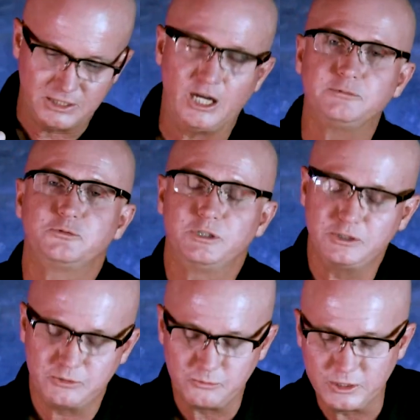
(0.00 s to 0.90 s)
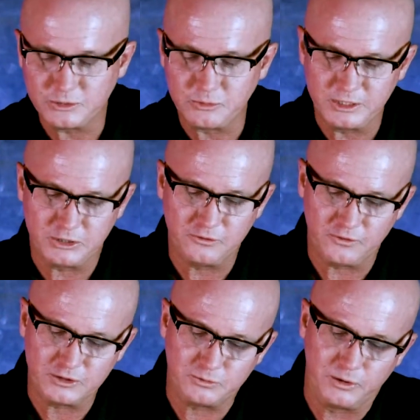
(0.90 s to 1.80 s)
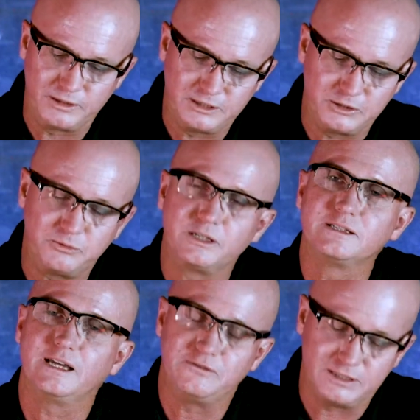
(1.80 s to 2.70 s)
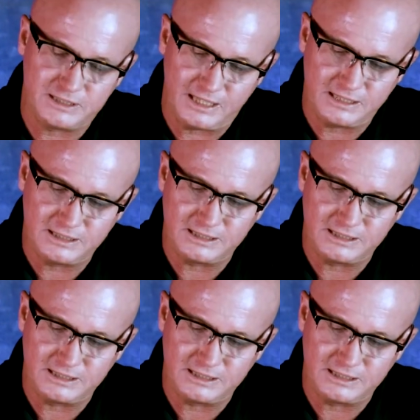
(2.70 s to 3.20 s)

Psalms 122, verse 1, this is what David says.